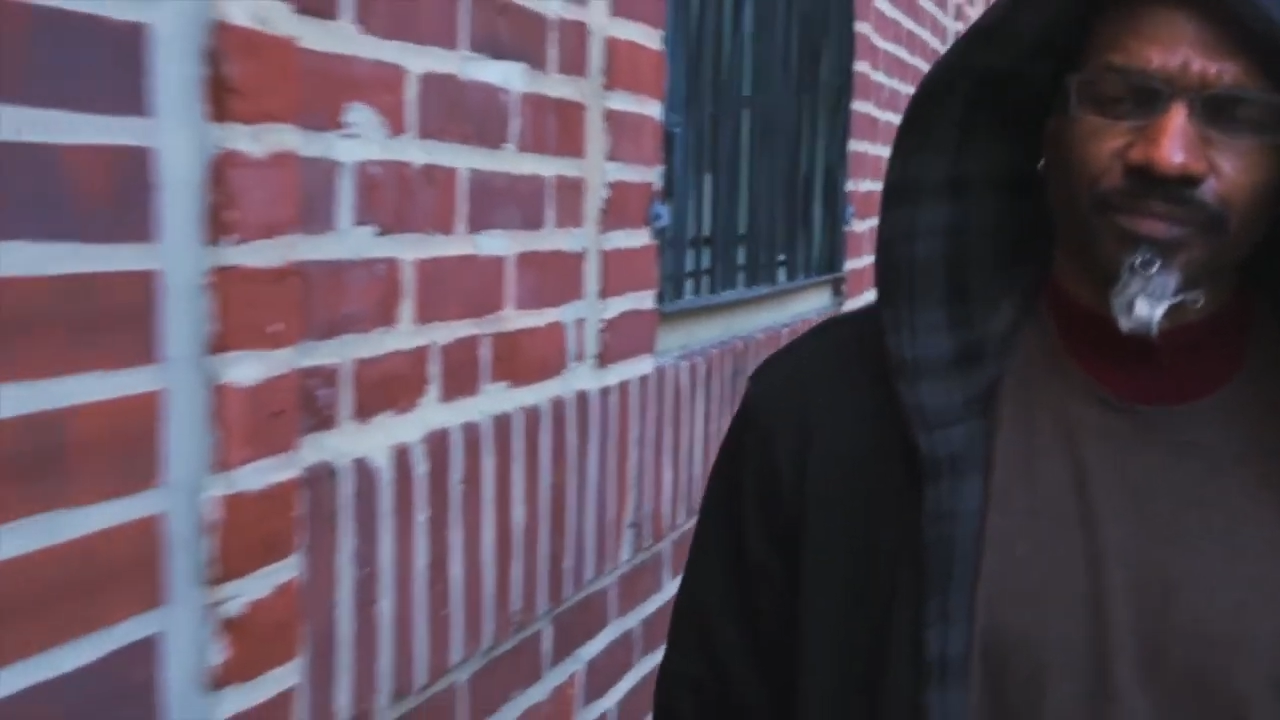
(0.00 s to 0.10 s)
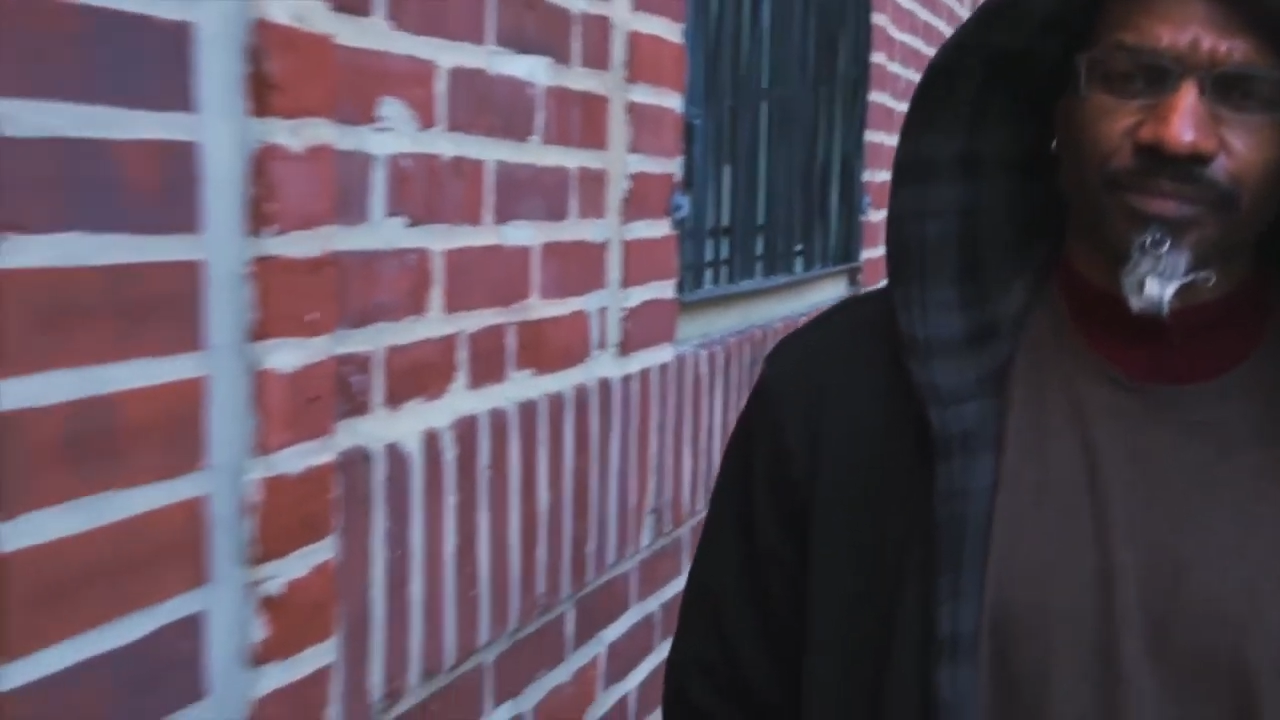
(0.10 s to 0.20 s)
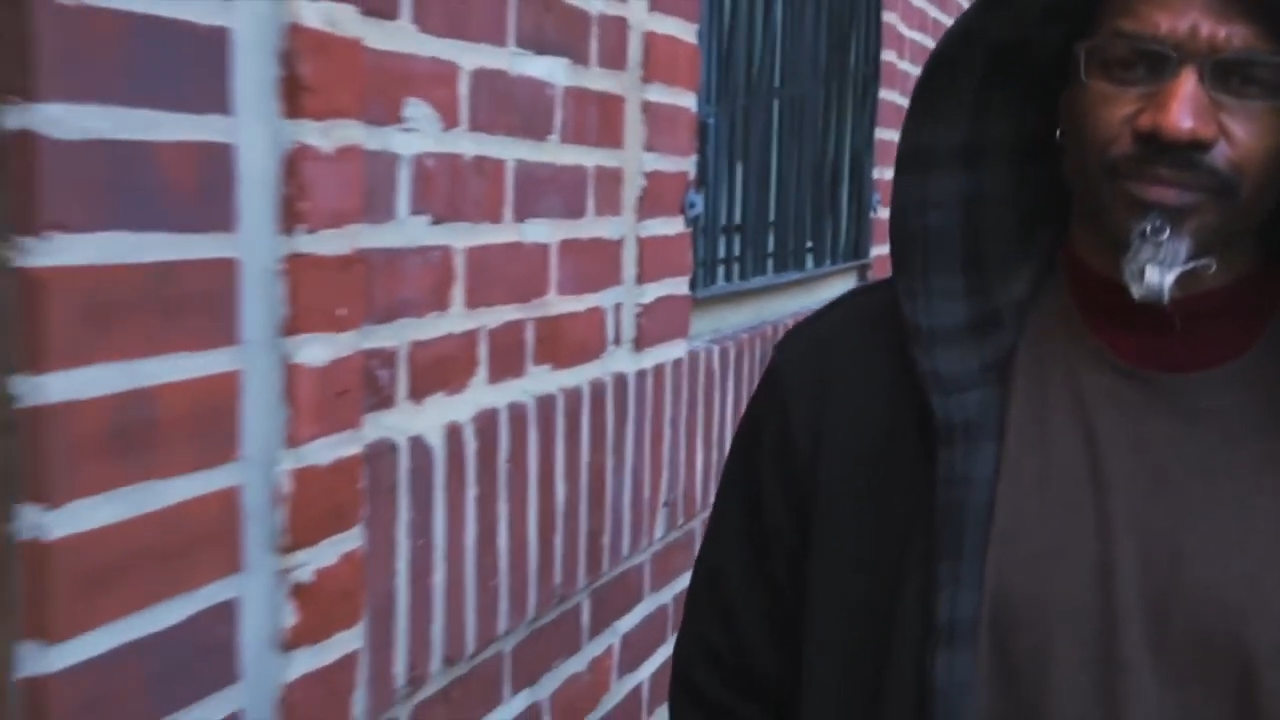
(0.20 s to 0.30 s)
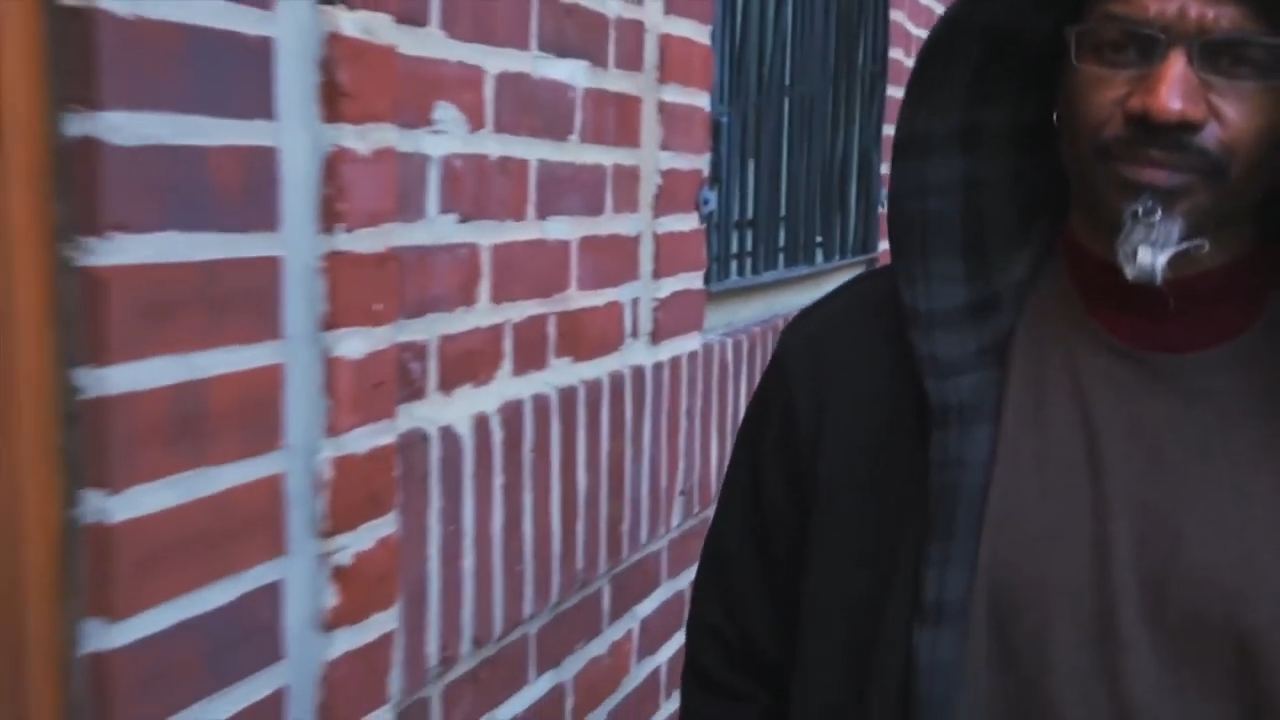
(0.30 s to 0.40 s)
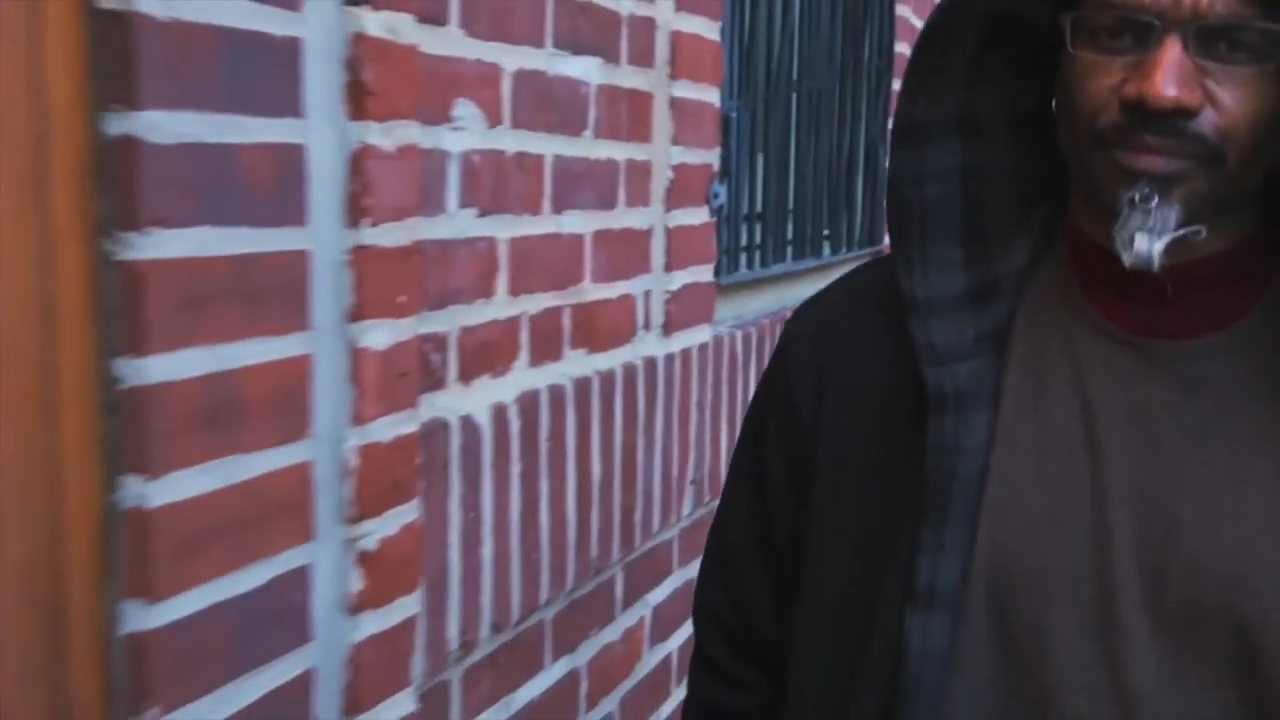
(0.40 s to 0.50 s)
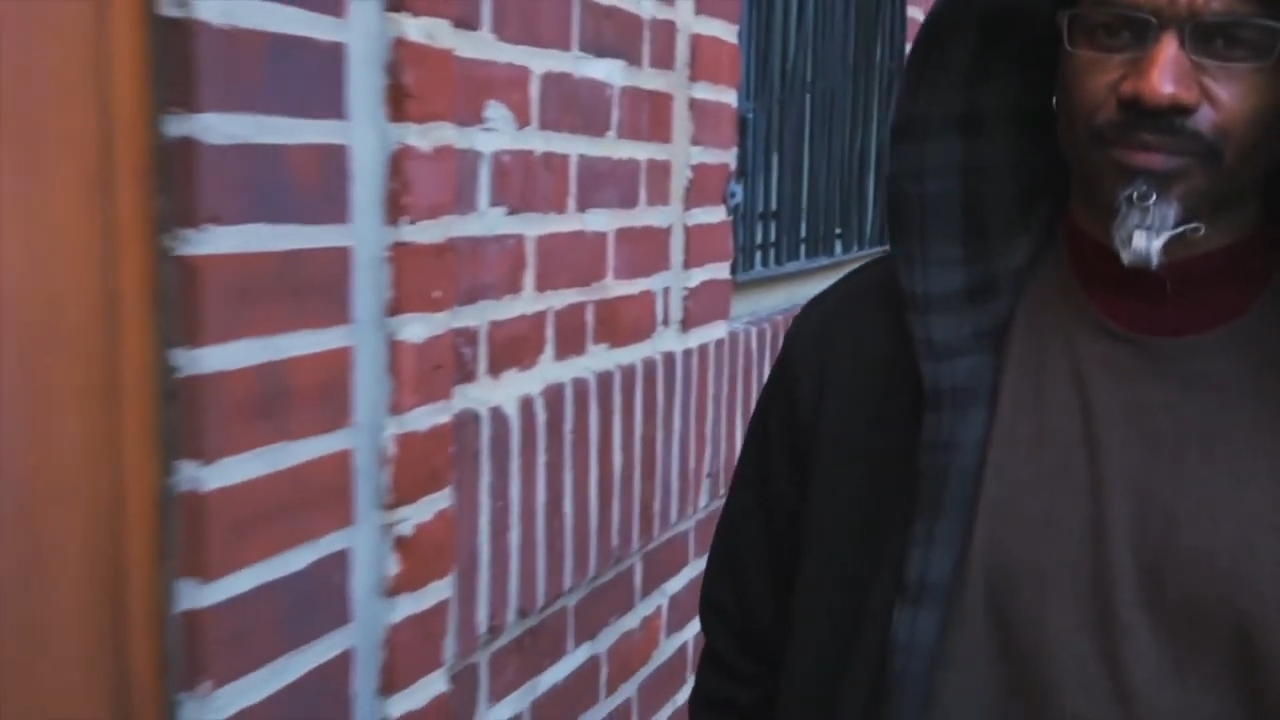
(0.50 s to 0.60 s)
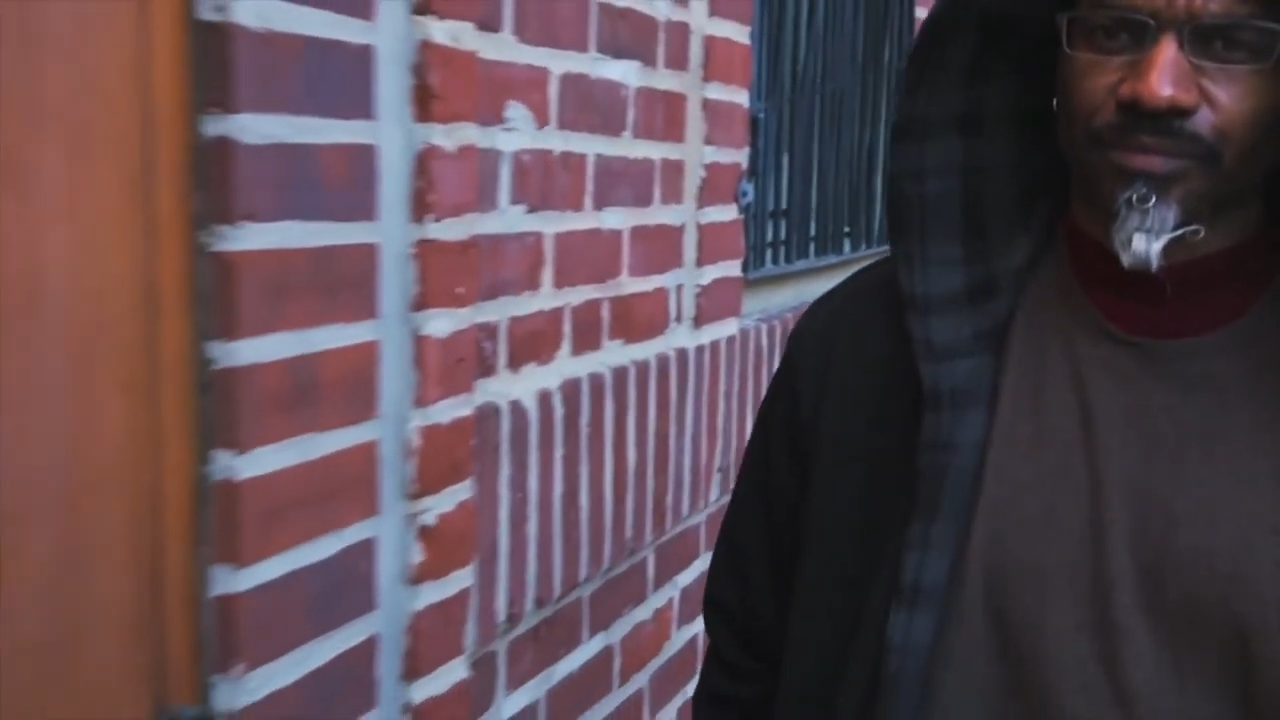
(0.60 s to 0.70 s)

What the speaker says: do all these